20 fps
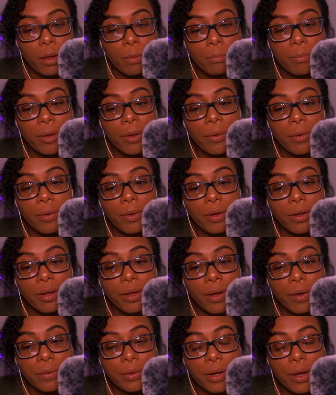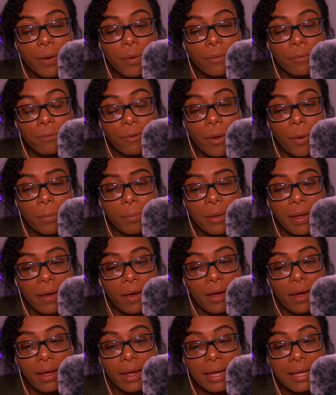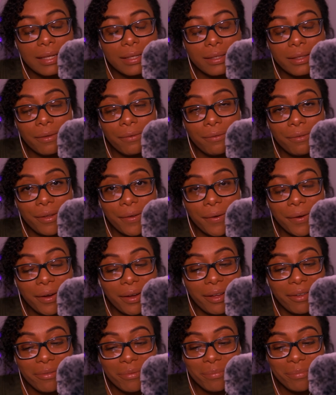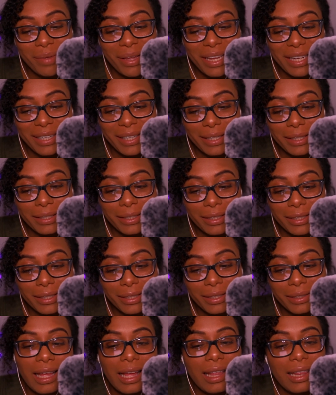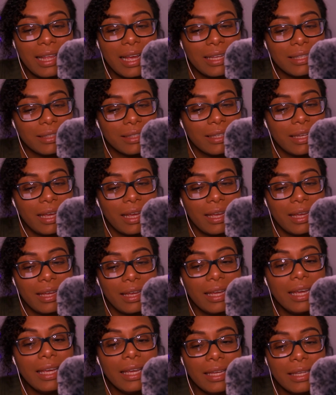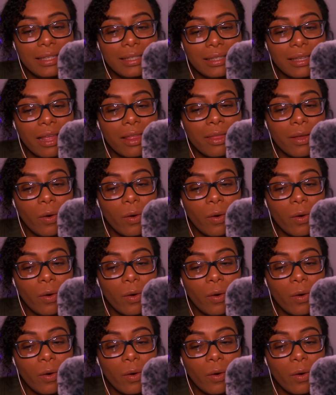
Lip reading: Pogonophobia is the fear of beards. Alaska is the